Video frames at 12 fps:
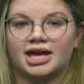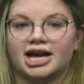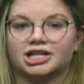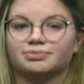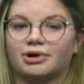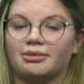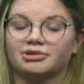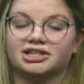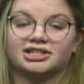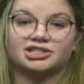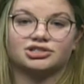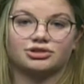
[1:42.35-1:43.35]
It's probably
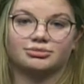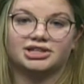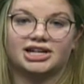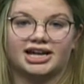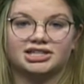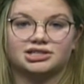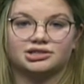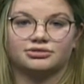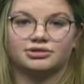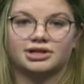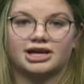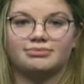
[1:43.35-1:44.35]
an extremely nice
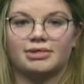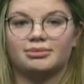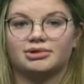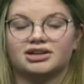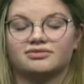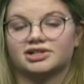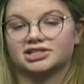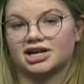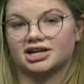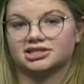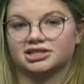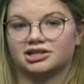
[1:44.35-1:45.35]
suit, and maybe even a
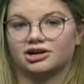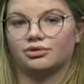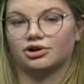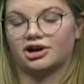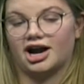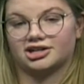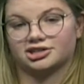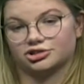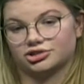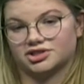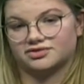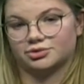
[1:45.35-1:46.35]
tuxedo or cocktail
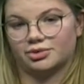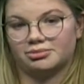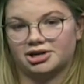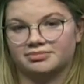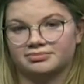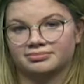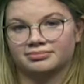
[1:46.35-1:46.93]
dress for women.